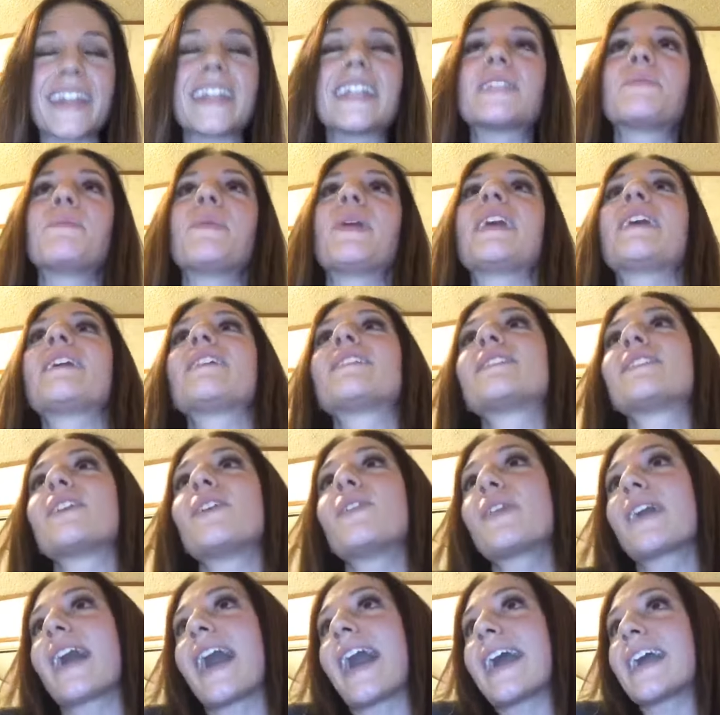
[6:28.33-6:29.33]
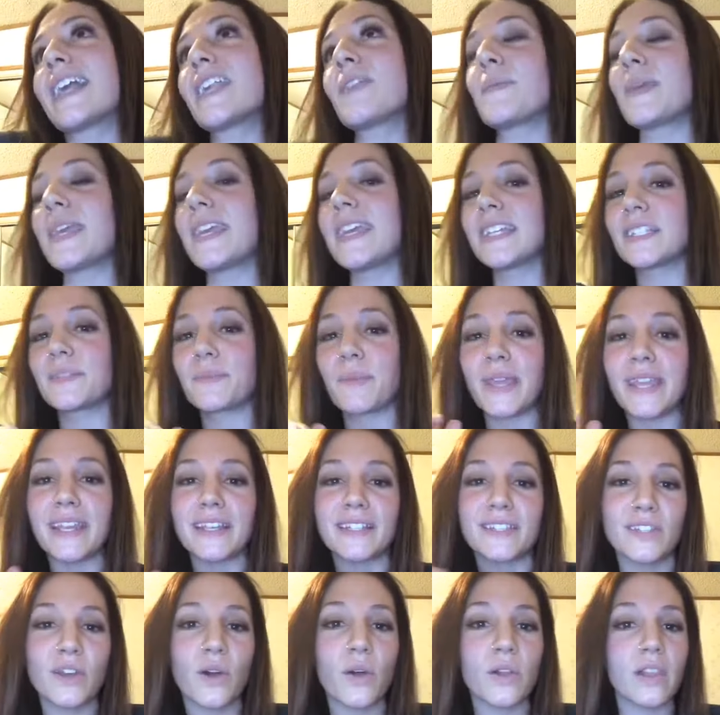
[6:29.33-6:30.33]
He's being so kind to me. He's being
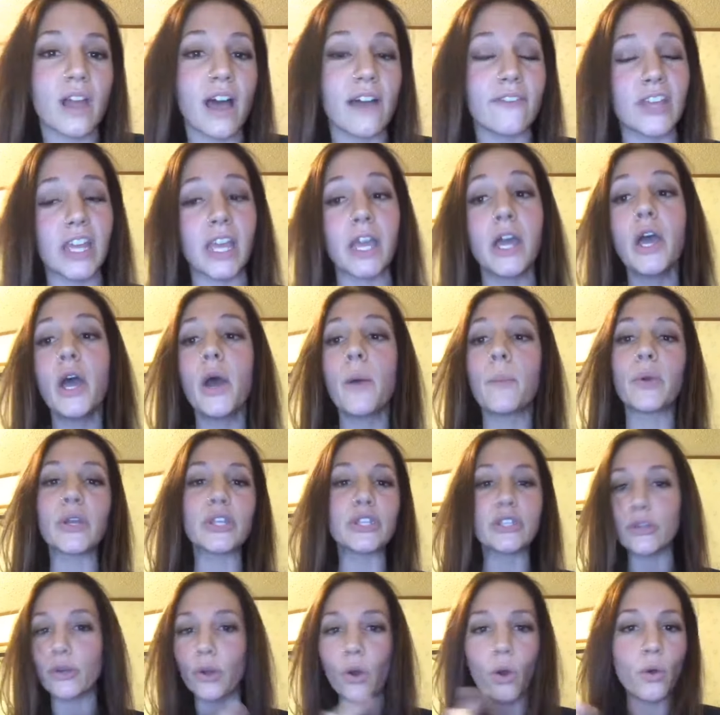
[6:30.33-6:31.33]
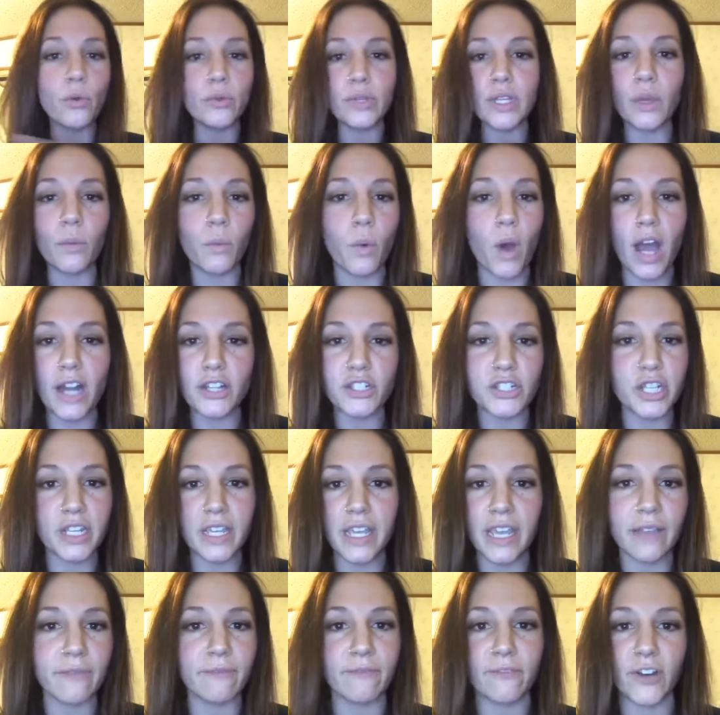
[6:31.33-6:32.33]
so loving. But you're only watching
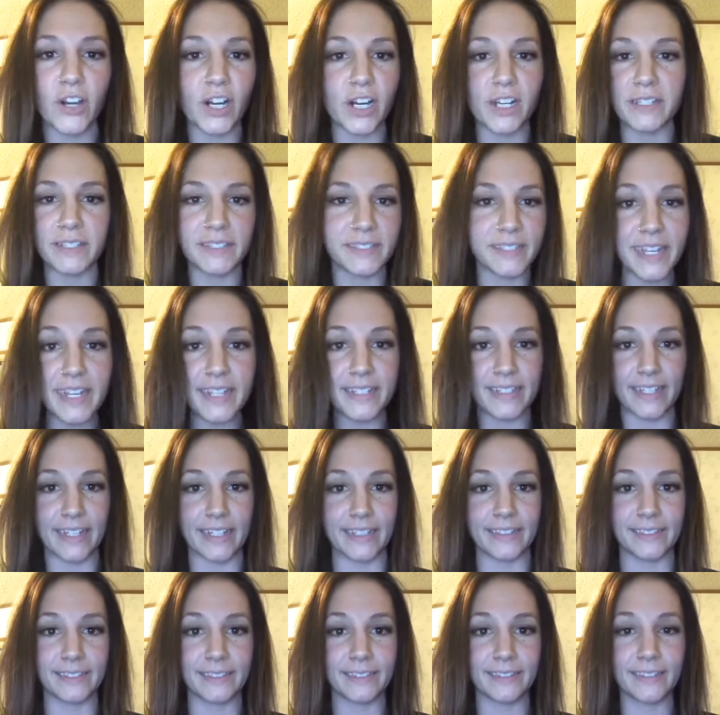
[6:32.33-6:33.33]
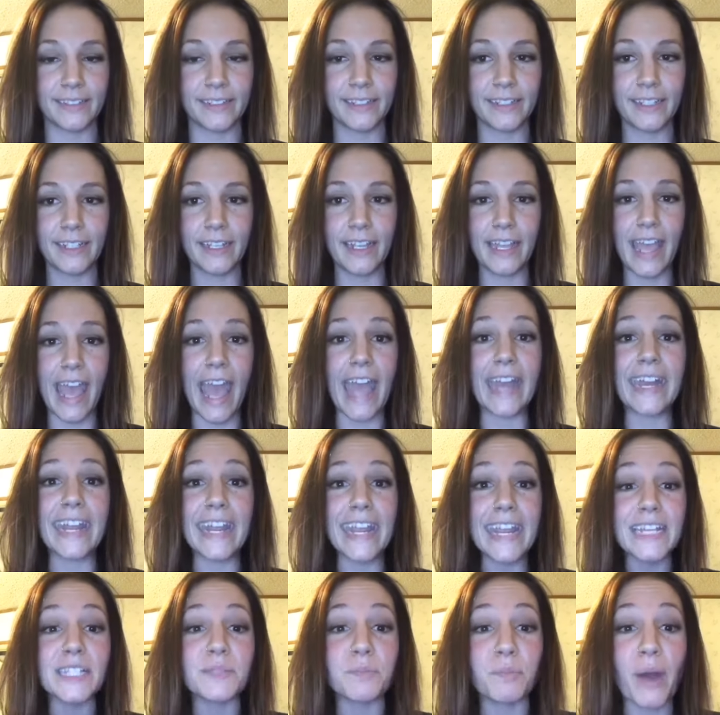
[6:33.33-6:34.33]
him for a season. And
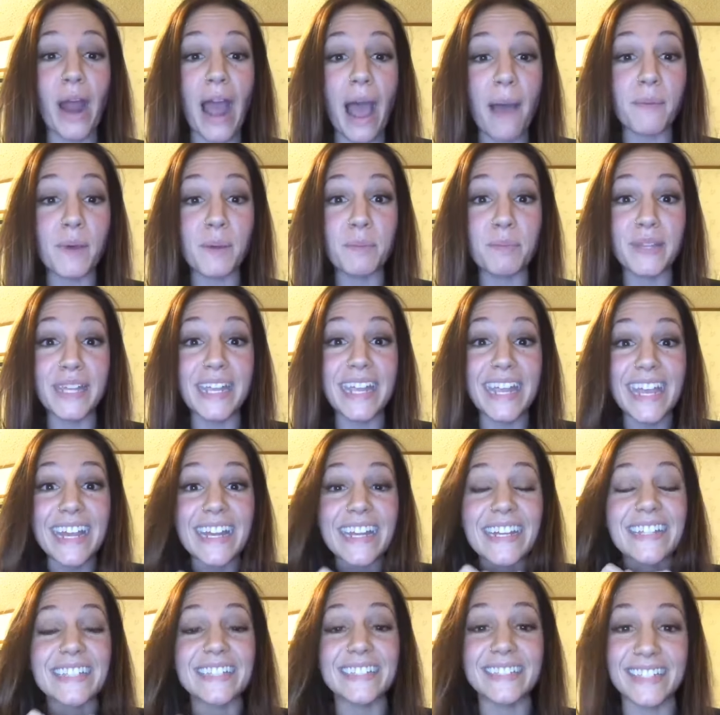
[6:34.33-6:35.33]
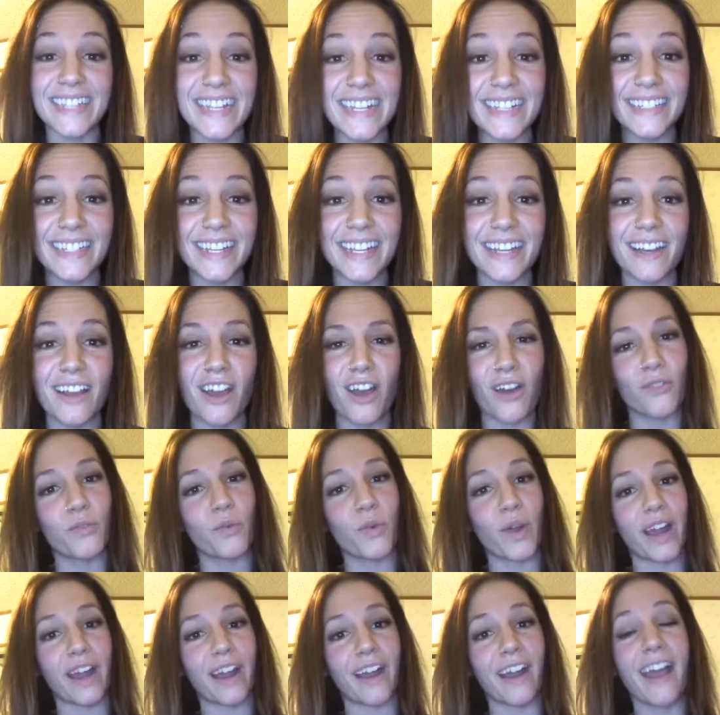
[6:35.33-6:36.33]
he's probably in a season of
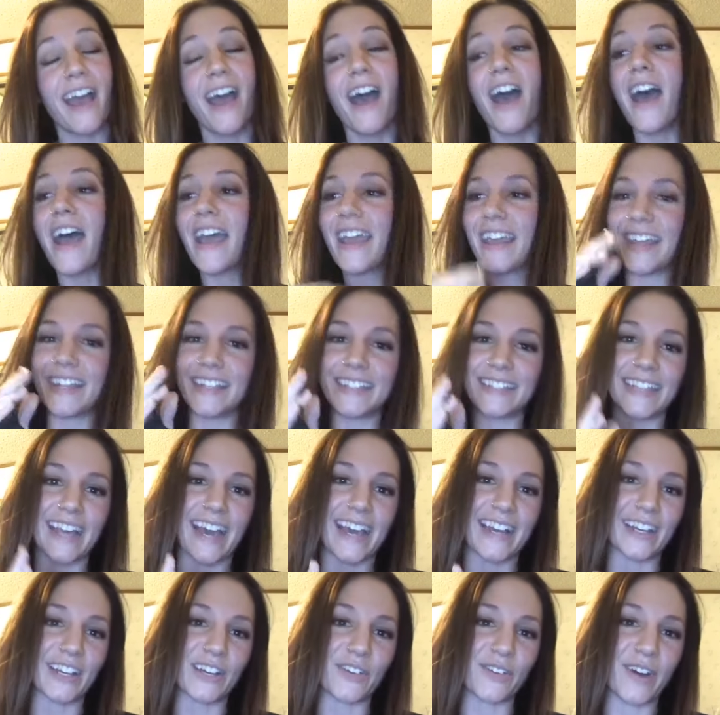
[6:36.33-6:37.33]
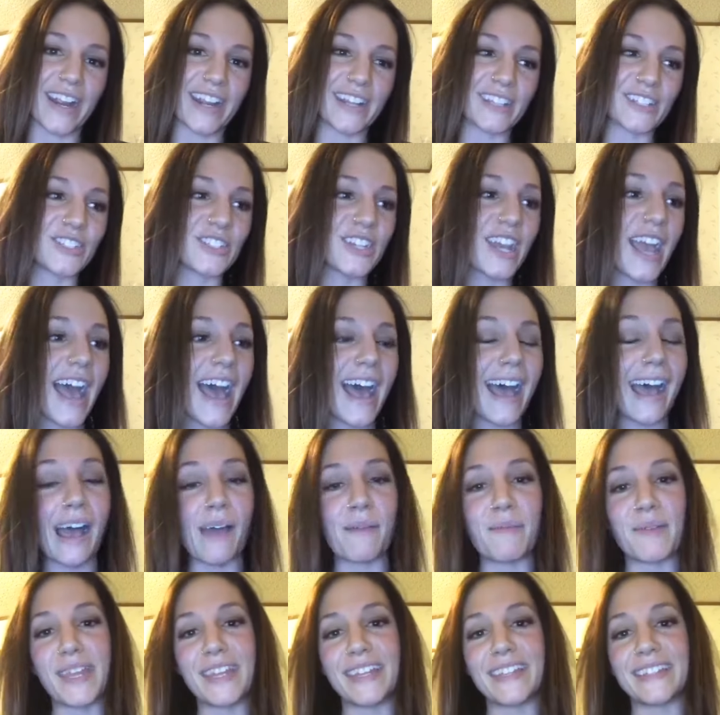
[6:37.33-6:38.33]
where he's got a great
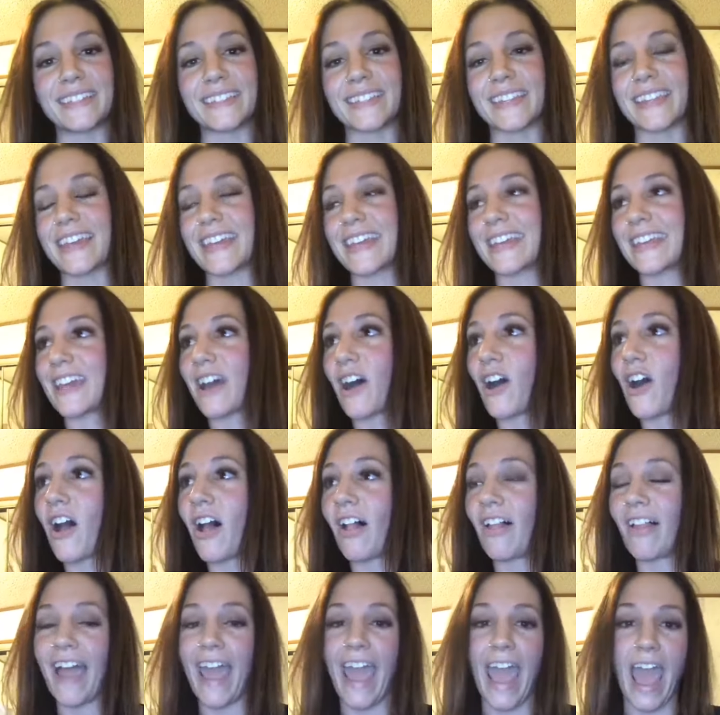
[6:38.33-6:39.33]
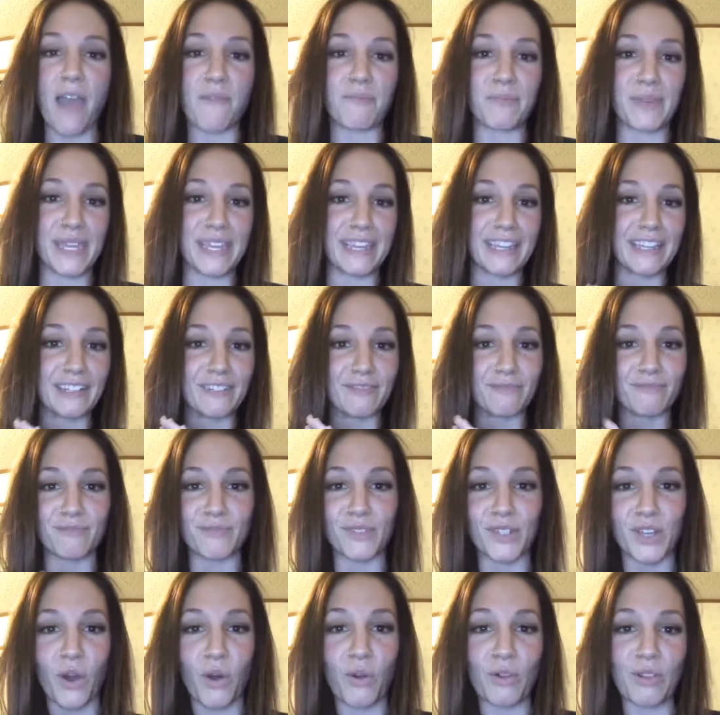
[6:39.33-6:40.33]
job. He's like all happy
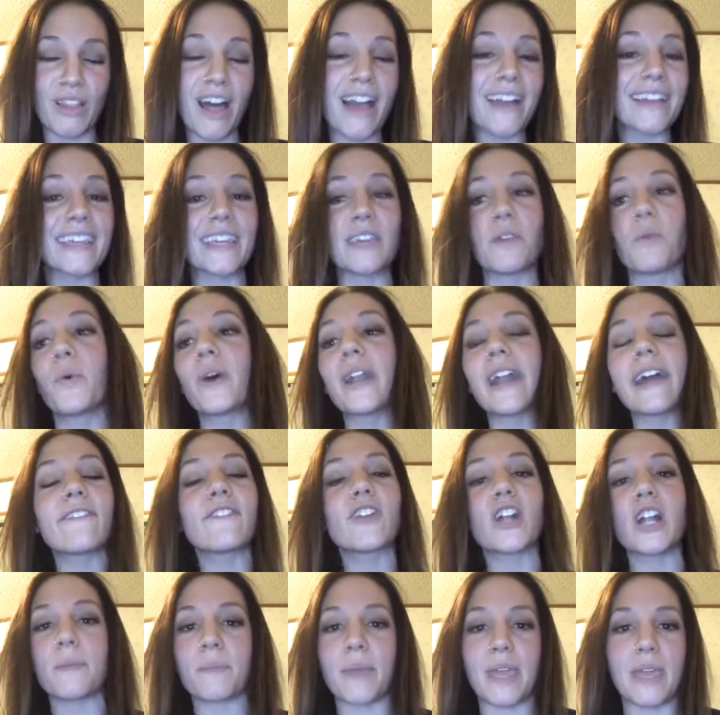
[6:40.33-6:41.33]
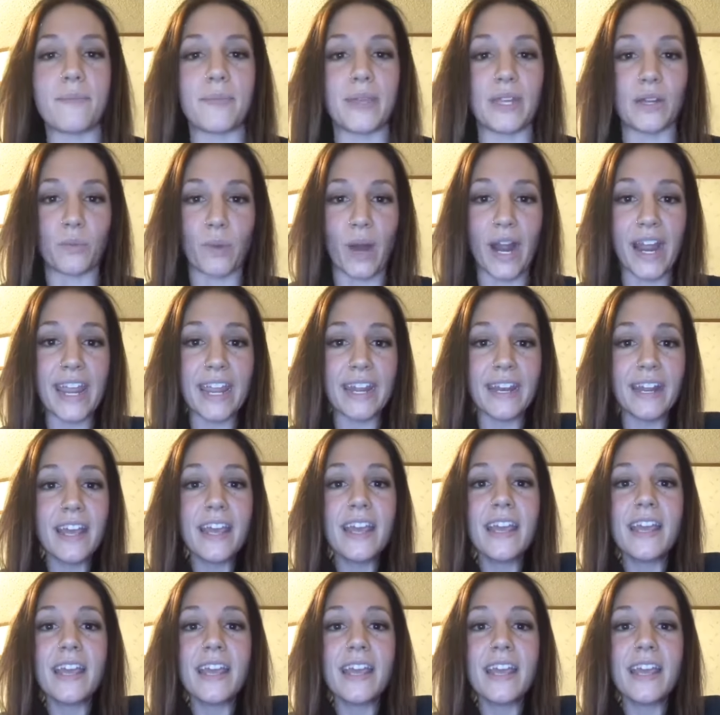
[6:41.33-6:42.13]
and go lucky, whatever it may be, right?